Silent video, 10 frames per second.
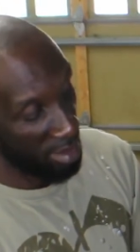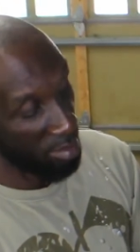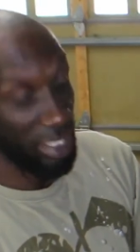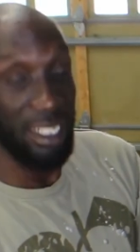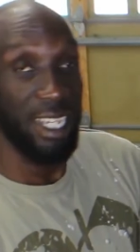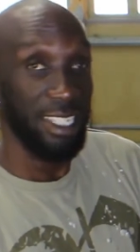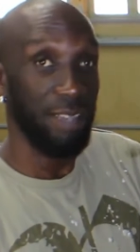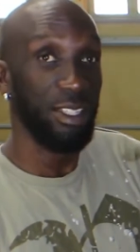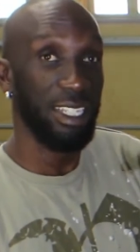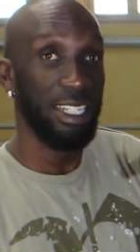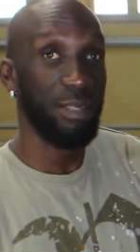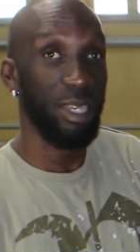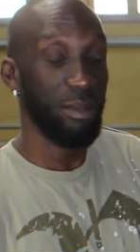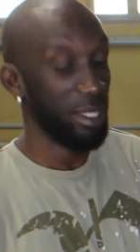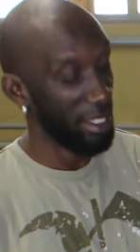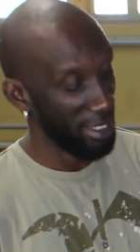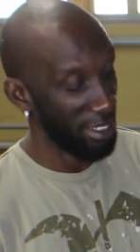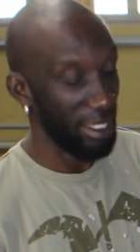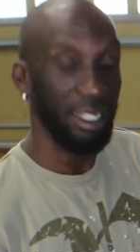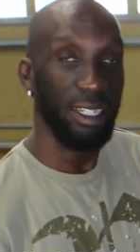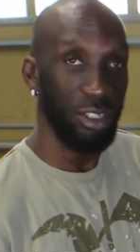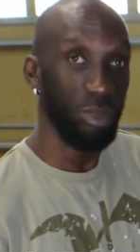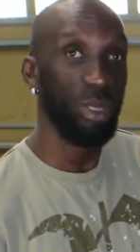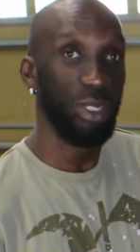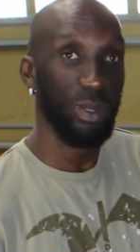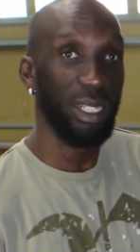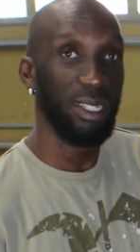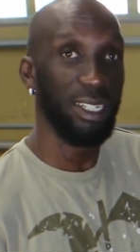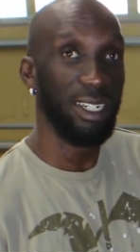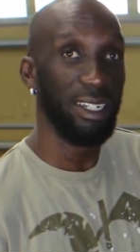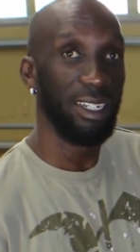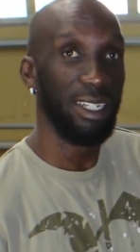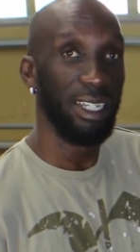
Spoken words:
But the next time you see these baby, they should be going on the car.